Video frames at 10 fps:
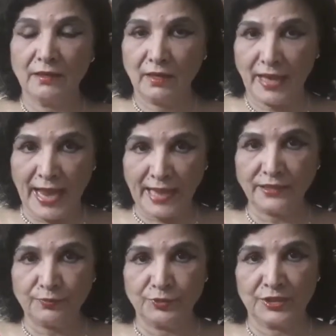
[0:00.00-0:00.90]
hand
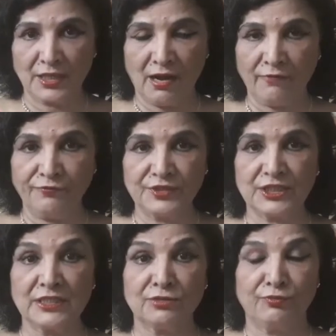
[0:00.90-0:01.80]
mudra which
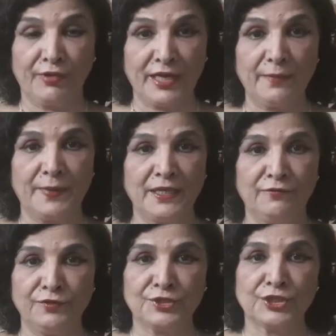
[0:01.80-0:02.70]
is very
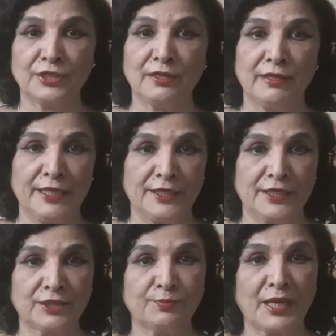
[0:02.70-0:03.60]
beneficial in
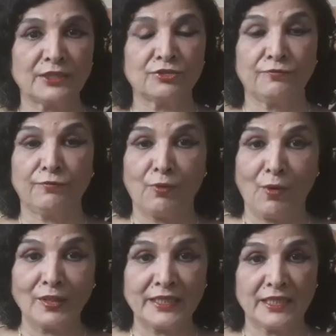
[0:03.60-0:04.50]
respect of
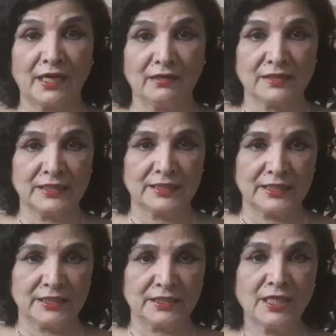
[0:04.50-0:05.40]
all the heart
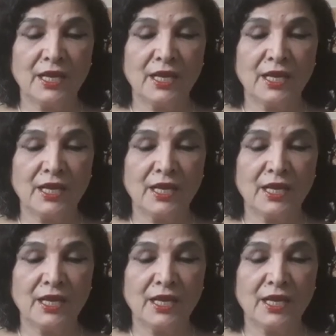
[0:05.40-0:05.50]
disease,